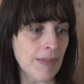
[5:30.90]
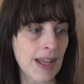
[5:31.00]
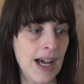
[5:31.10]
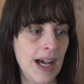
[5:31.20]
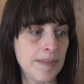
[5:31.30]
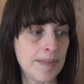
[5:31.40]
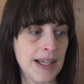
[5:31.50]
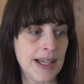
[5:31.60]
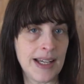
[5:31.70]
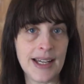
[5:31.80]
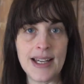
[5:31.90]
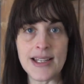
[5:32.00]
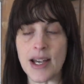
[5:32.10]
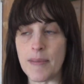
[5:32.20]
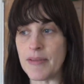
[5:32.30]
Um,
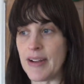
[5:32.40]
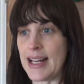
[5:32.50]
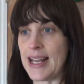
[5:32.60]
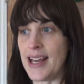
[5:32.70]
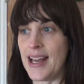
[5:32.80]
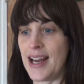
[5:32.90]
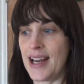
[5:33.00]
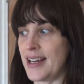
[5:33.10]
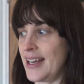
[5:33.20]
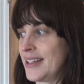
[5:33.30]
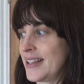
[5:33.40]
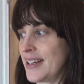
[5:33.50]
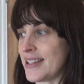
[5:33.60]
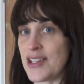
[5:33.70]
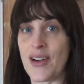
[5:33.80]
so it'll be really uh,
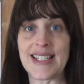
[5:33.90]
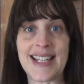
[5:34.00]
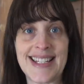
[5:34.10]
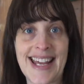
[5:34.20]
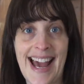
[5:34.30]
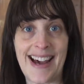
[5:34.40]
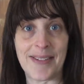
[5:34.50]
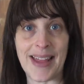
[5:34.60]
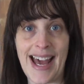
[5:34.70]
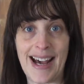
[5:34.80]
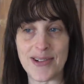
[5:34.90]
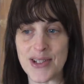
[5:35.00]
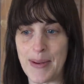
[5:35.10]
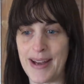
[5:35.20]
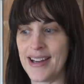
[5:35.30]
exciting to get out of the
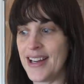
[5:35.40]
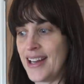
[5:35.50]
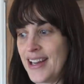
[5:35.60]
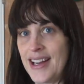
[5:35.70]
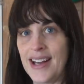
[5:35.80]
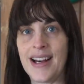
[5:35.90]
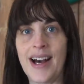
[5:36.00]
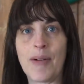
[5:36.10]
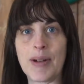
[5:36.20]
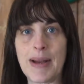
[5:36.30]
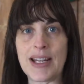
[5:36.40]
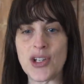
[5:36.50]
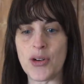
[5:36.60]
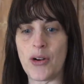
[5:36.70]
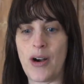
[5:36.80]
house, but I want to make
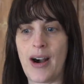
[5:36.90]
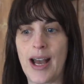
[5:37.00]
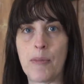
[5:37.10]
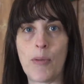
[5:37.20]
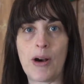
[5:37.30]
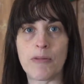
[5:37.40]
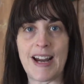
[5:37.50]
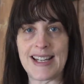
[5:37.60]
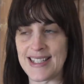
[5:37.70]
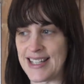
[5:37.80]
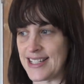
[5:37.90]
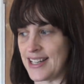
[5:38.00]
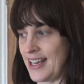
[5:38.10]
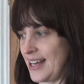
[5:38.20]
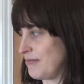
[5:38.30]
sure I am well rested
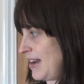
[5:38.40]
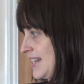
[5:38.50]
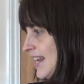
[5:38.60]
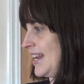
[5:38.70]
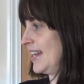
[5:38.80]
and ready